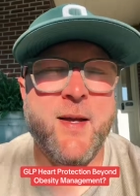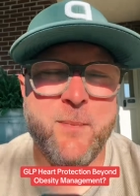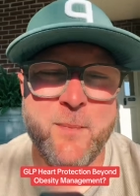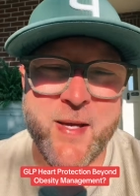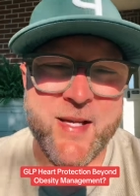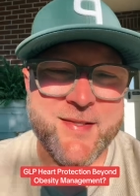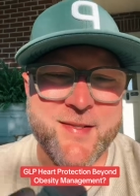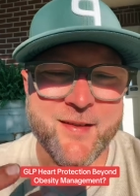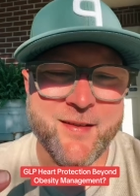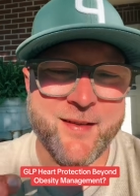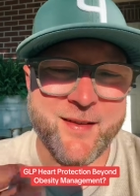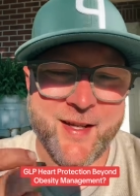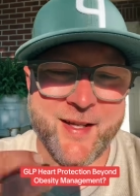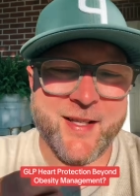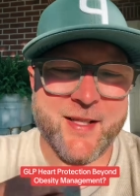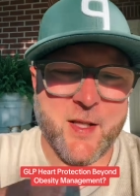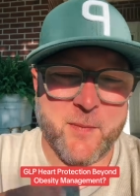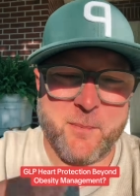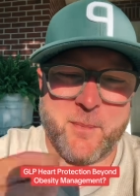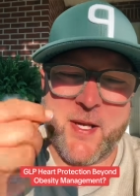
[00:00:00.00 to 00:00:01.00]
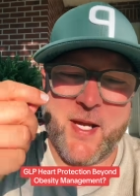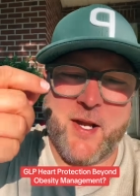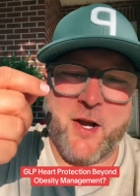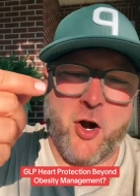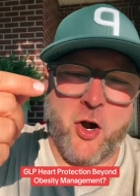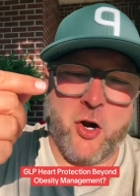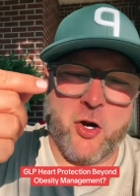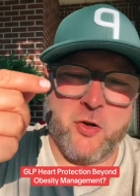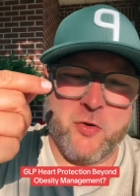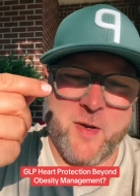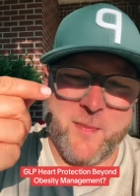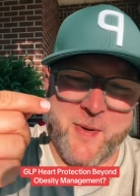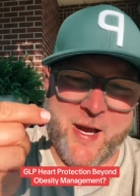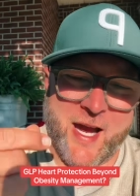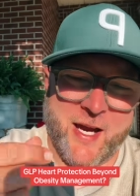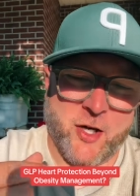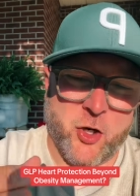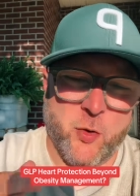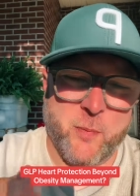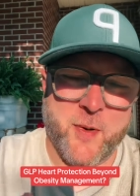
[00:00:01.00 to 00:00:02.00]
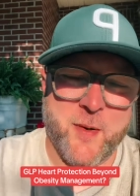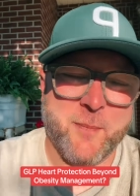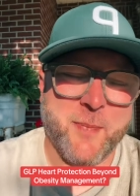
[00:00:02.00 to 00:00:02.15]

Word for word: Basically, they get the big artery back open,